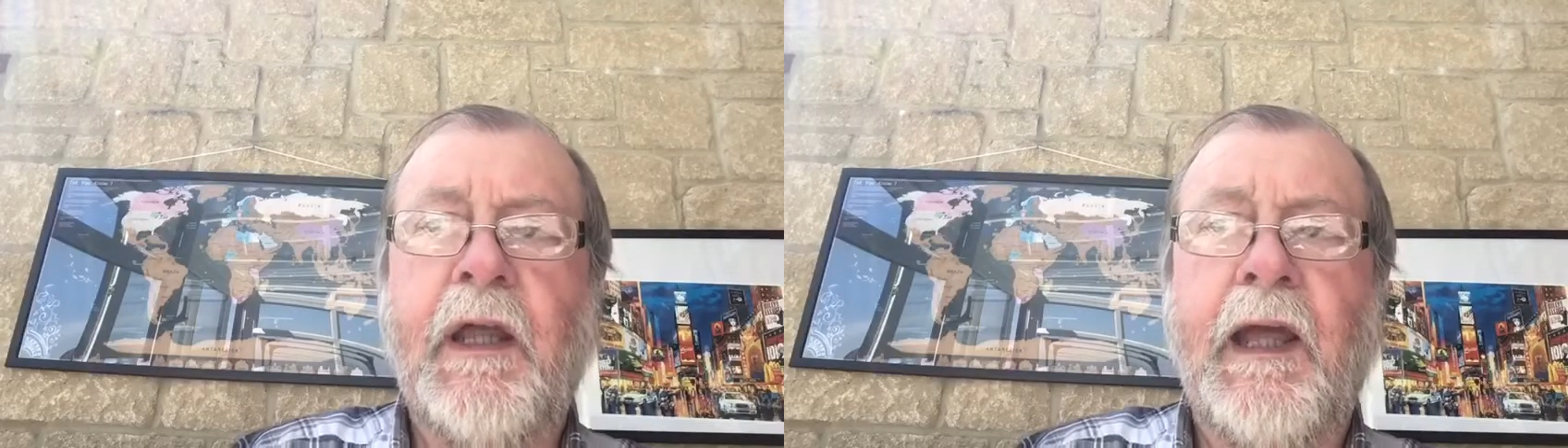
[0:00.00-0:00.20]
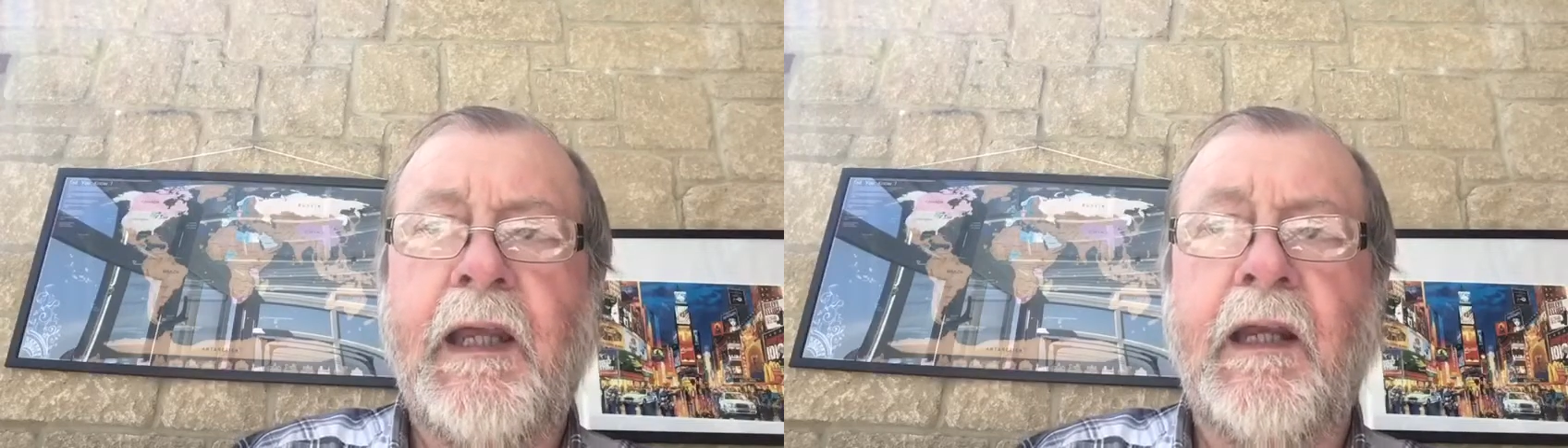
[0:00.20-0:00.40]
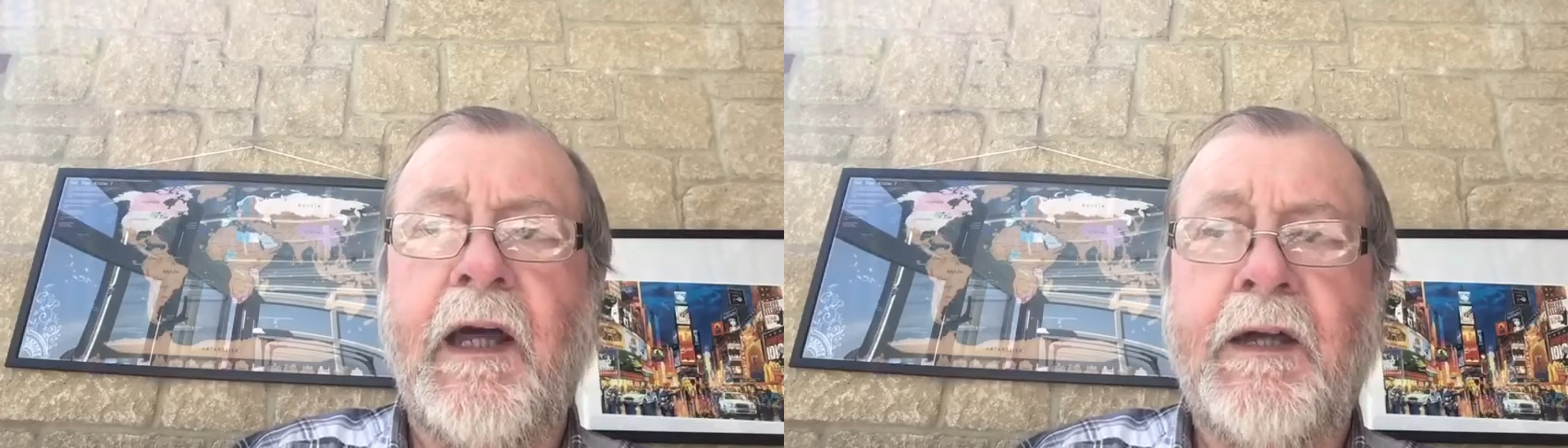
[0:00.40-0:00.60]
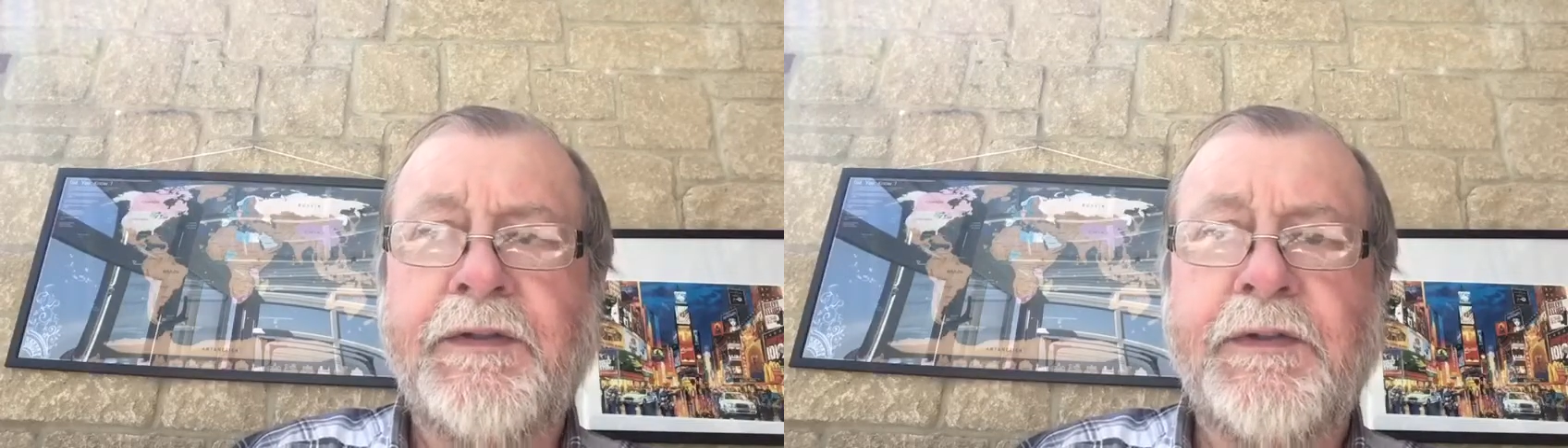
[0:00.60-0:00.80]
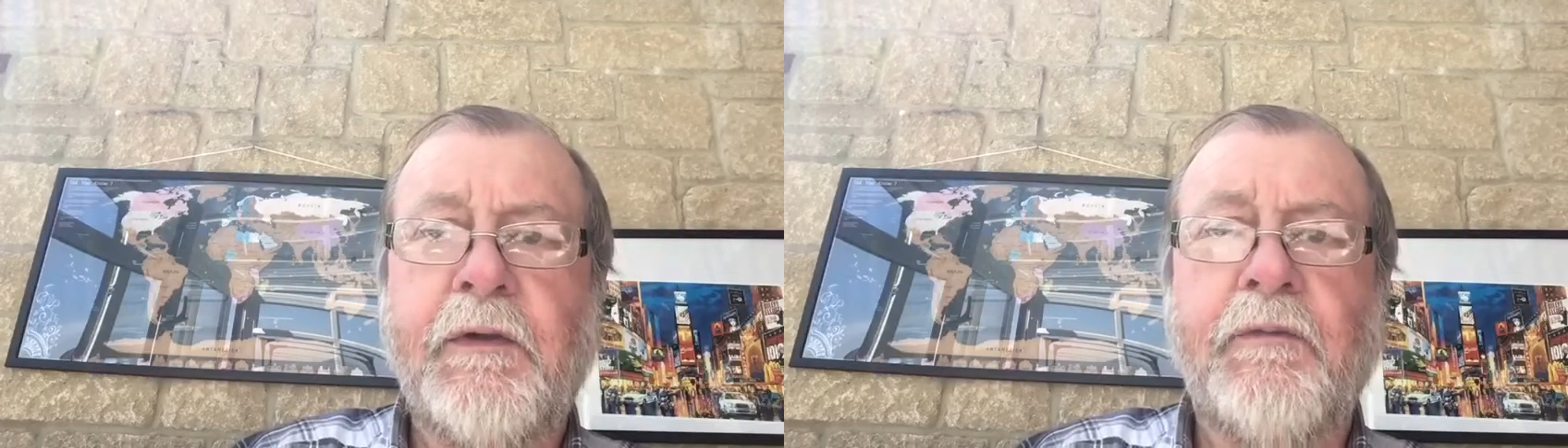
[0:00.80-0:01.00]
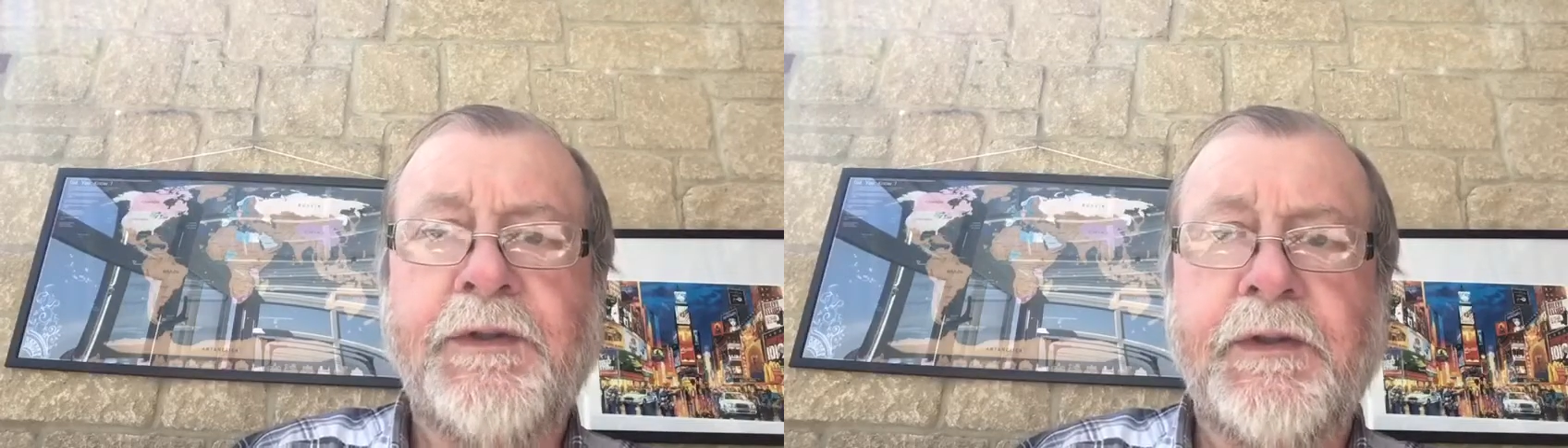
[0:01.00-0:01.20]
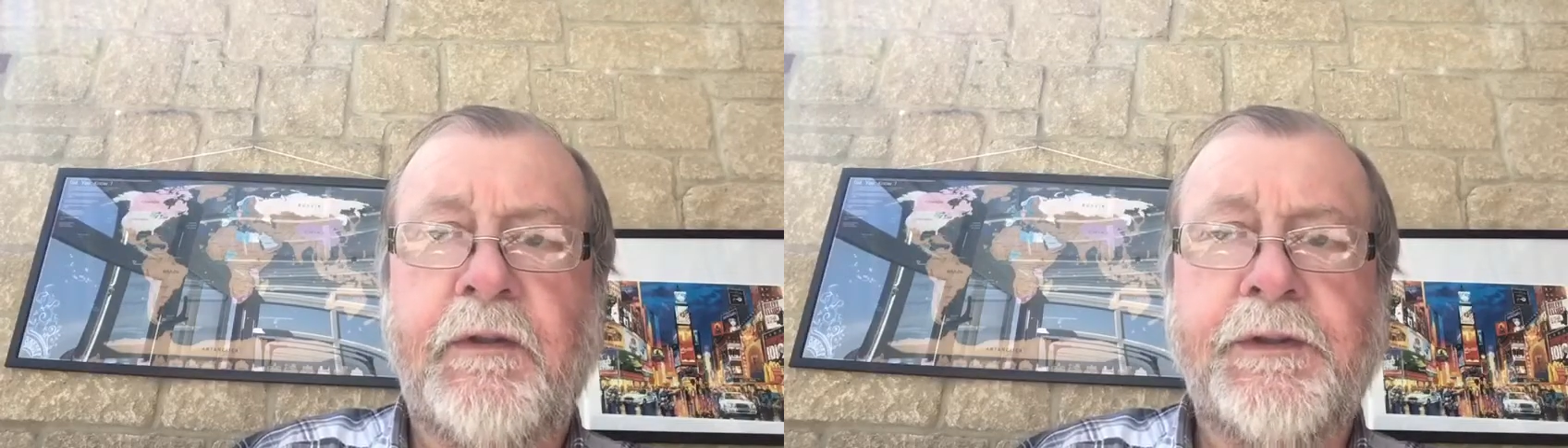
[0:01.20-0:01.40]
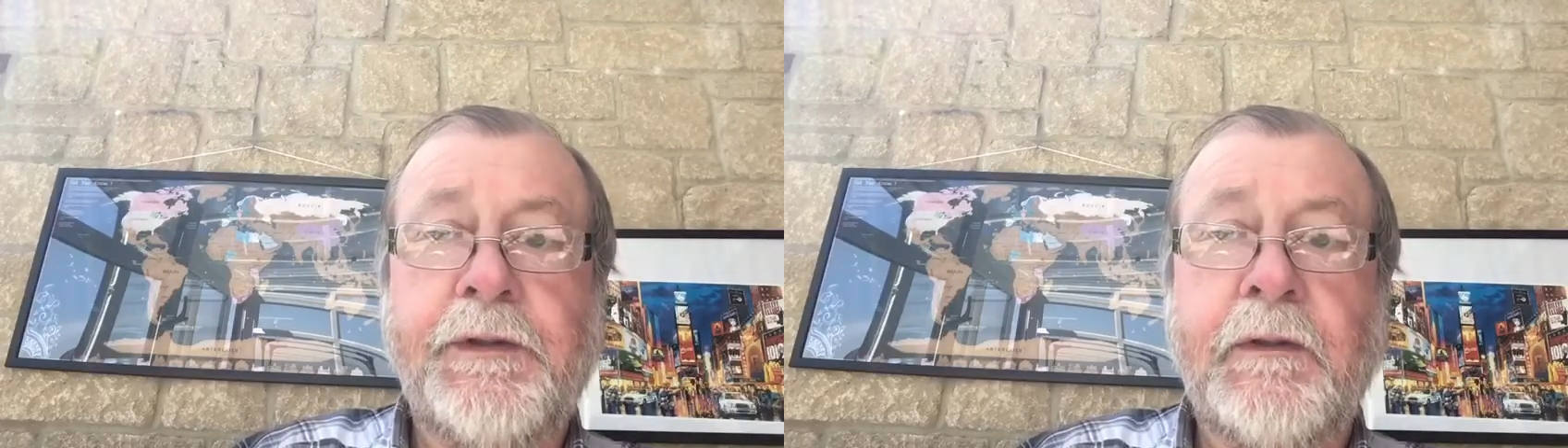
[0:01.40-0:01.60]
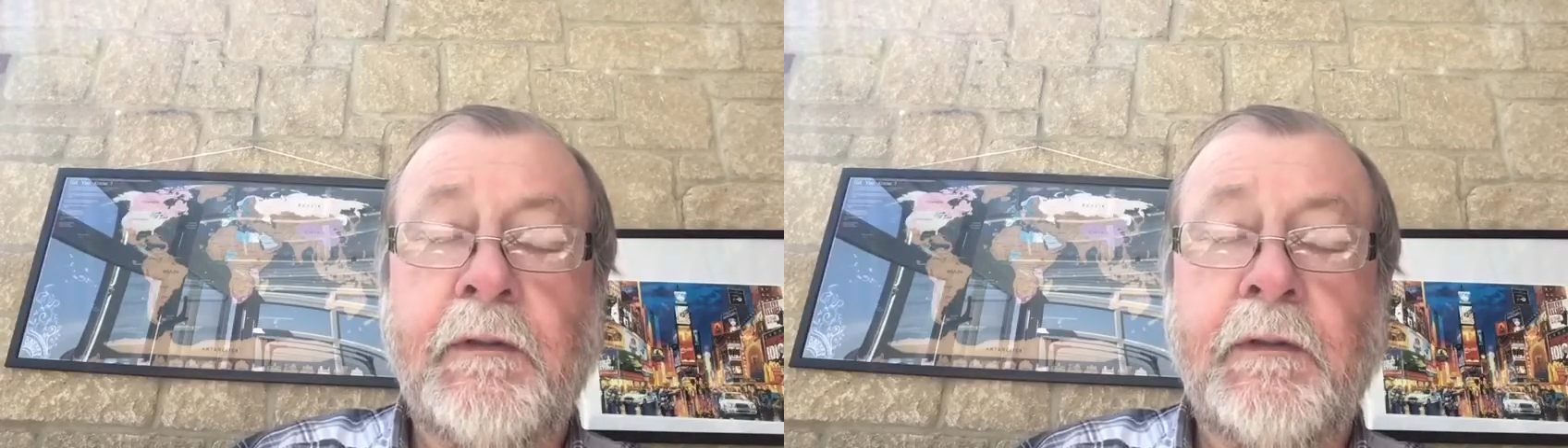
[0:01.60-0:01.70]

a last resort.